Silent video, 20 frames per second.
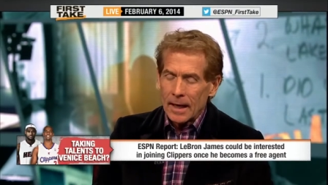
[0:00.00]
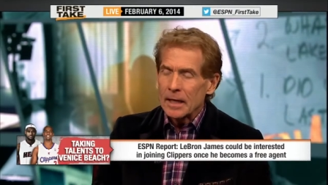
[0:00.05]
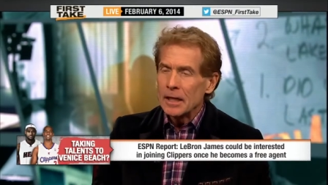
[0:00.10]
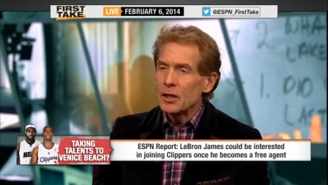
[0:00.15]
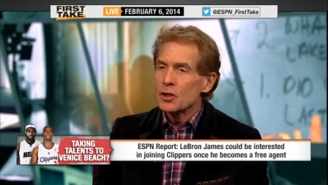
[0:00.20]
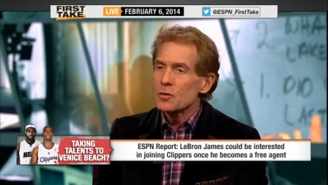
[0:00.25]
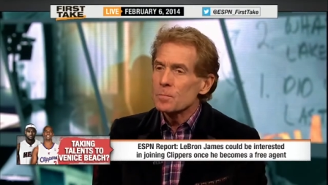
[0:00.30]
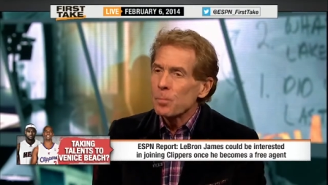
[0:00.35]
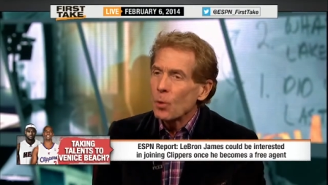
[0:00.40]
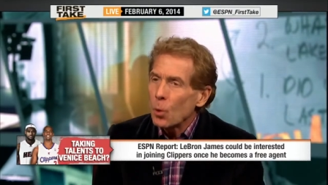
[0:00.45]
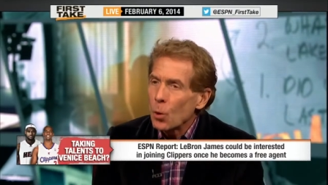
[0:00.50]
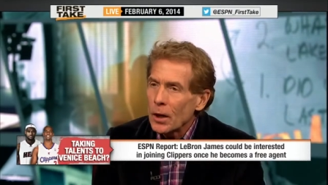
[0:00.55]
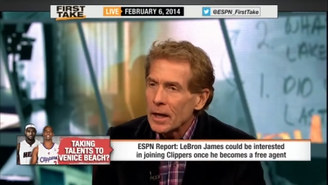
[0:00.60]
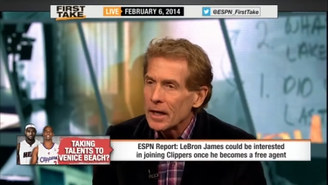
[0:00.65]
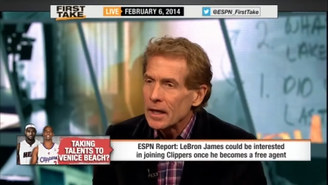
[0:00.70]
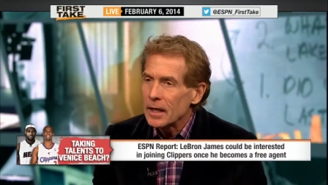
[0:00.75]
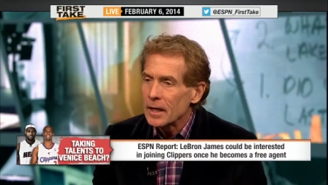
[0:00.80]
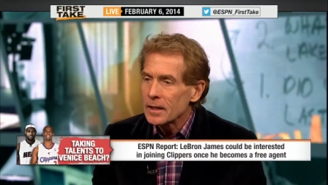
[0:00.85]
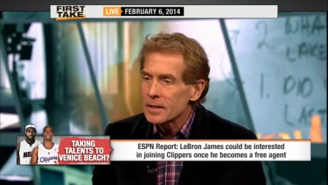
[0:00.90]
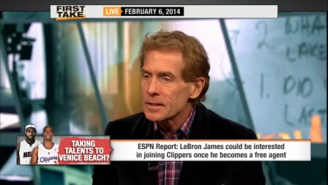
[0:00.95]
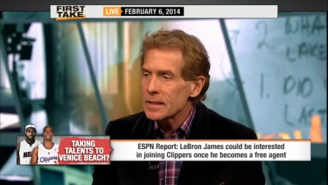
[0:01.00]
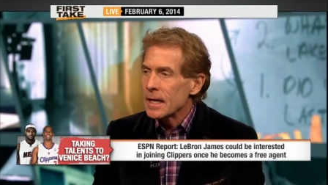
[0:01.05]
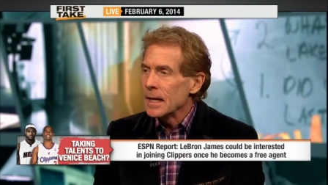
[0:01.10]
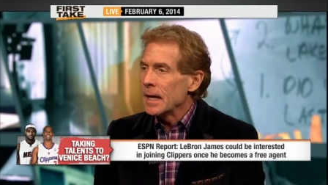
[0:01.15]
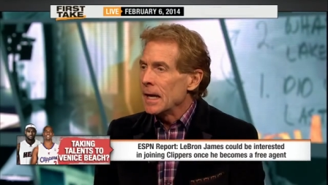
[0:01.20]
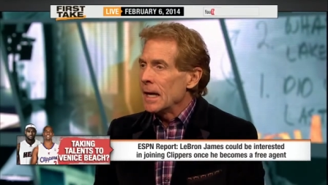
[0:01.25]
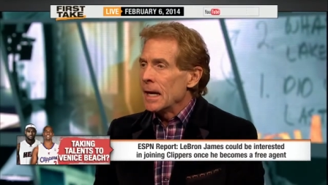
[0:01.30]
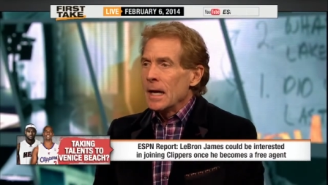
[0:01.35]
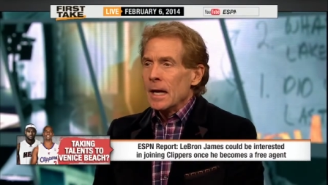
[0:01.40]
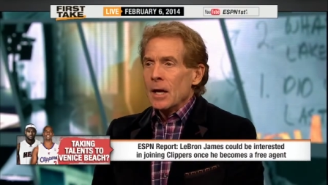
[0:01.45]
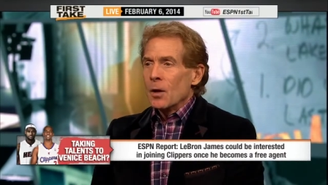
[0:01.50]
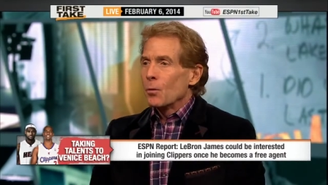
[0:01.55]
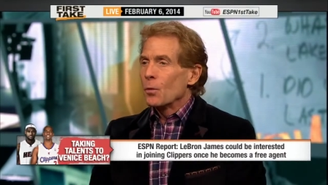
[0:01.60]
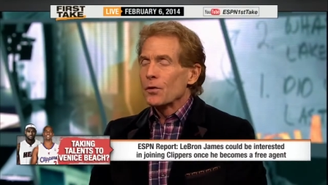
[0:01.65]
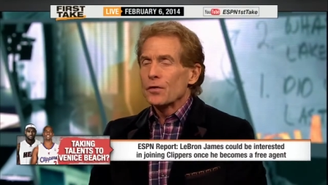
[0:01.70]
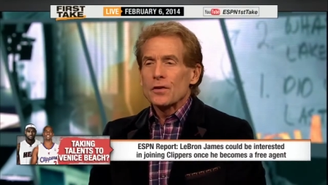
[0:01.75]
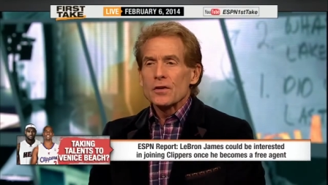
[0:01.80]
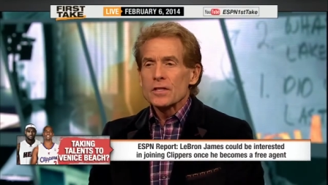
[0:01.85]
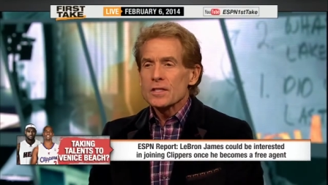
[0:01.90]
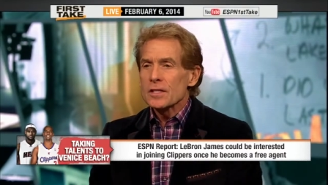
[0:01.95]
And his point is
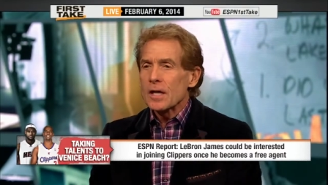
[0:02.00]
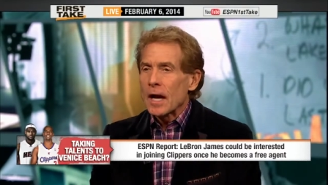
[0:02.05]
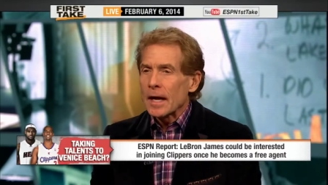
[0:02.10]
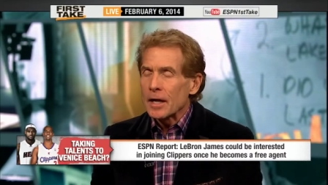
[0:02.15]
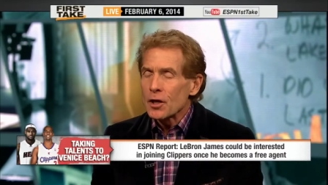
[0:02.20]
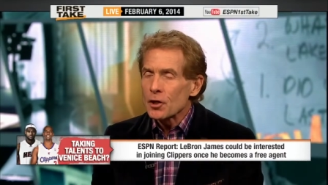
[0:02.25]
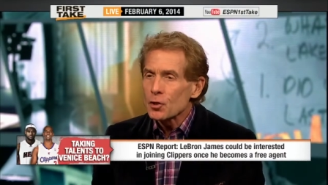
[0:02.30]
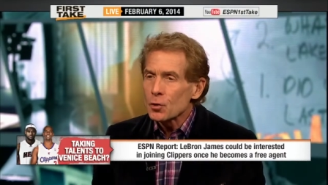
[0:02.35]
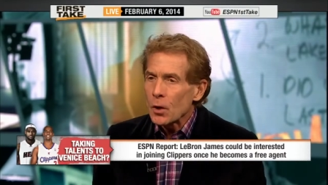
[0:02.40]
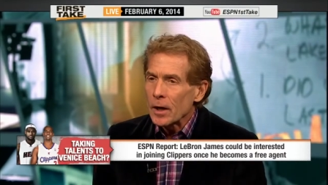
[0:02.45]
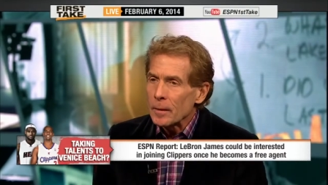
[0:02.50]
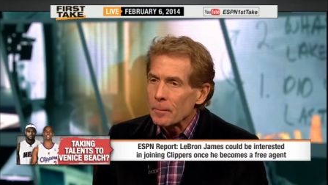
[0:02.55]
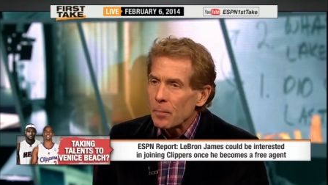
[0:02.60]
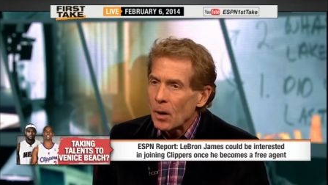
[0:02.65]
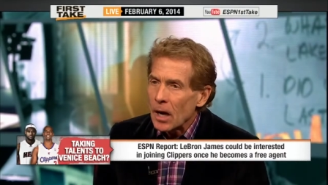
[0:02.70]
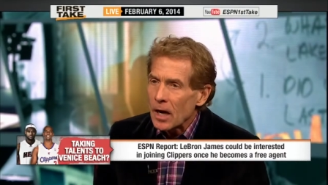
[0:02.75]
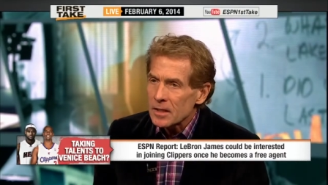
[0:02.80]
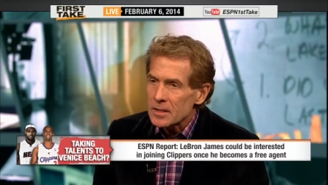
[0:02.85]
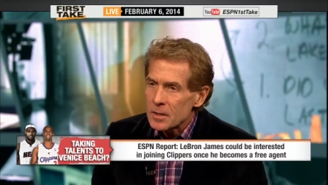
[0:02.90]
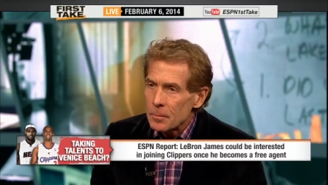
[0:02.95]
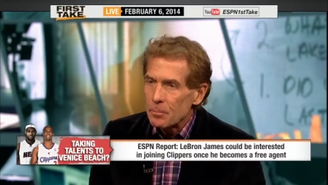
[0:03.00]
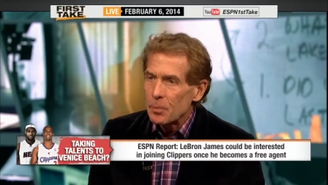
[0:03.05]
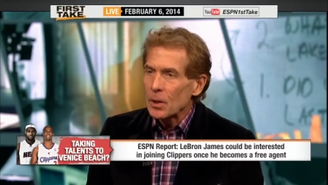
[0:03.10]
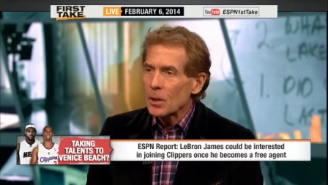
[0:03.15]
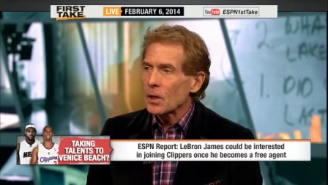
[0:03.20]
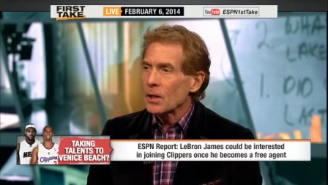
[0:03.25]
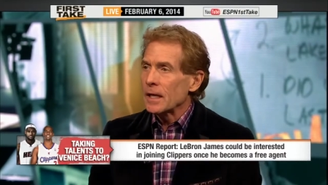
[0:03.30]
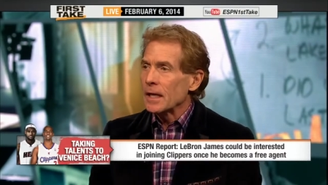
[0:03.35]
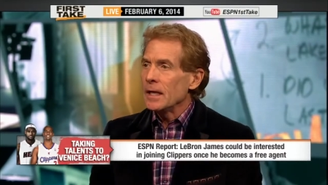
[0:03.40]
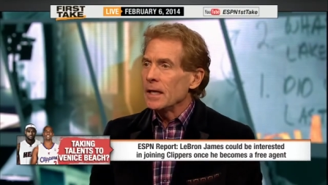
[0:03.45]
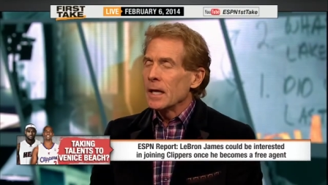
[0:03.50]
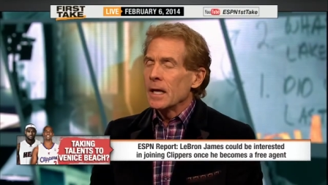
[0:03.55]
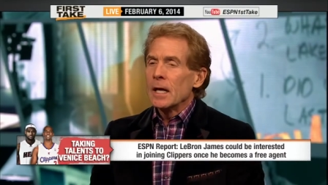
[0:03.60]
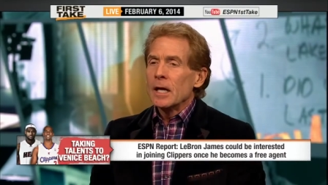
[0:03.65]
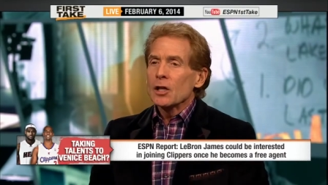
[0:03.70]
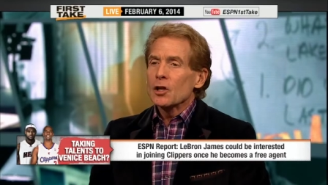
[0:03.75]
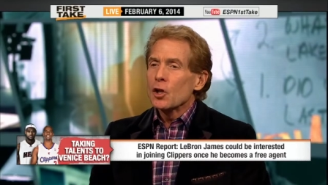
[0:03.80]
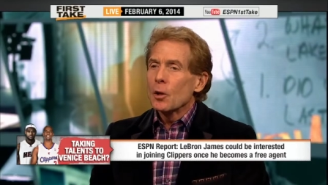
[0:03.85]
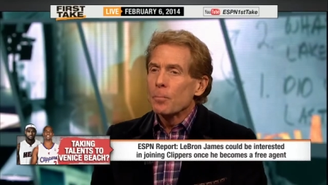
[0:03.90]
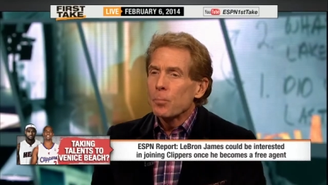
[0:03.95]
with the sign and trade possibility,
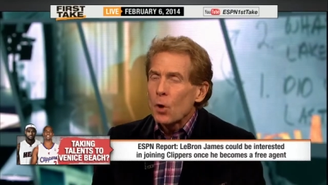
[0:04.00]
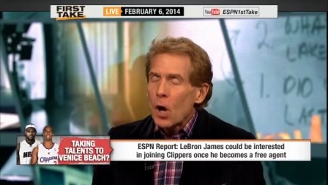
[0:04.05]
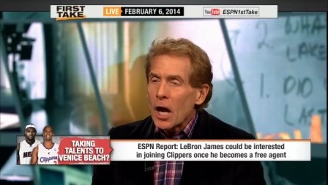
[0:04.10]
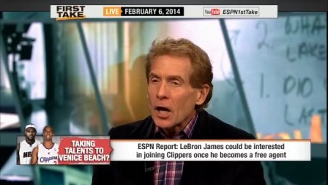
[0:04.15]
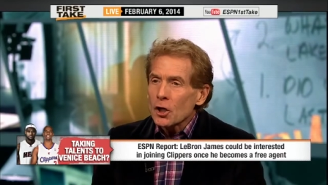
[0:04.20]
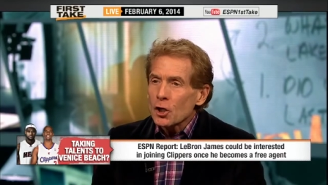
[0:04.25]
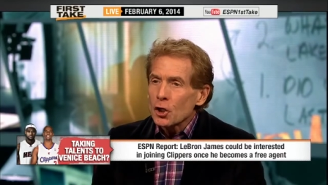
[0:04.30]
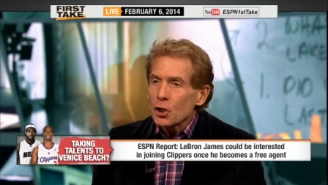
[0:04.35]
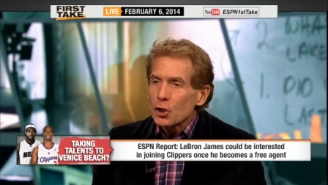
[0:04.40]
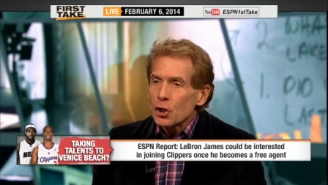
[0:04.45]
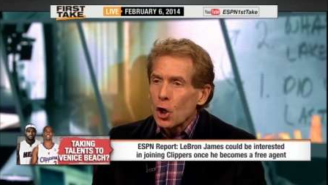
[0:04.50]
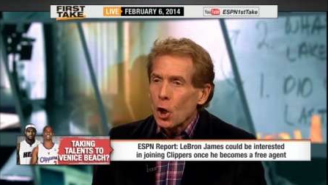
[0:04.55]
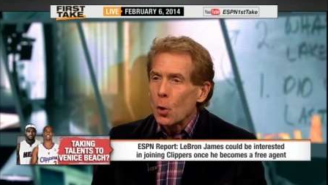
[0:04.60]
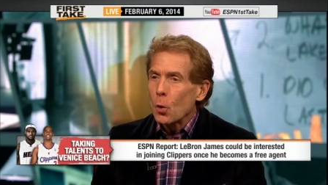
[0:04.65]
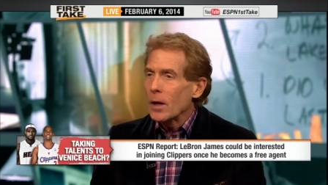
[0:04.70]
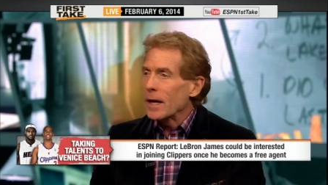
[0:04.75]
LeBron could go